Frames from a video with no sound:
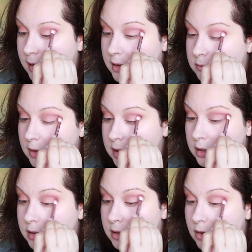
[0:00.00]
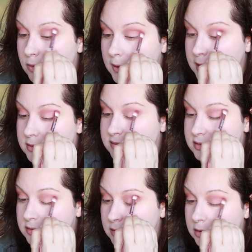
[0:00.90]
And I'm kind of going to go in
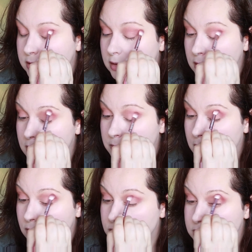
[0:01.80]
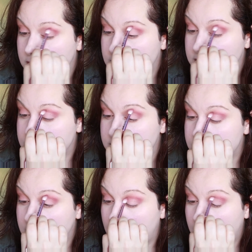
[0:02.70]
circular motions
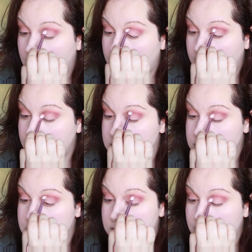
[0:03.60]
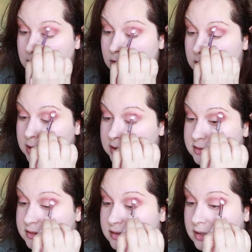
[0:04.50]
into my
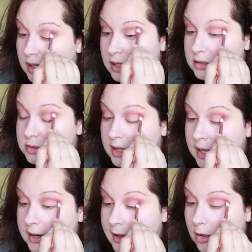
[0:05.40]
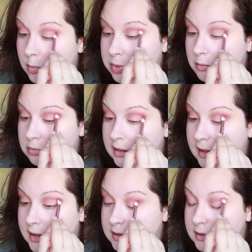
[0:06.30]
crease to kind of help
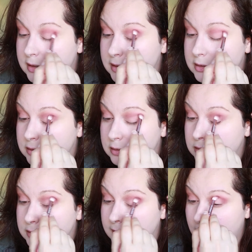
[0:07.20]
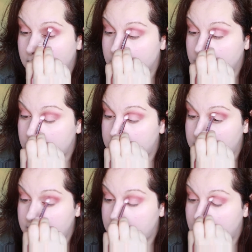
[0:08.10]
blend it together with
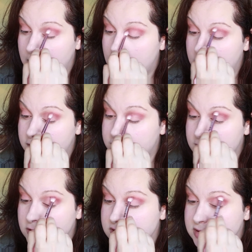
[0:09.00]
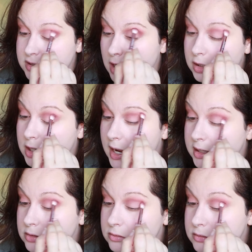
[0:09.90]
the first color I
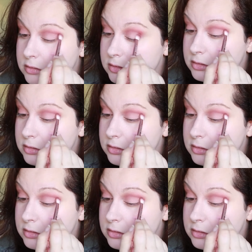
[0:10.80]
used.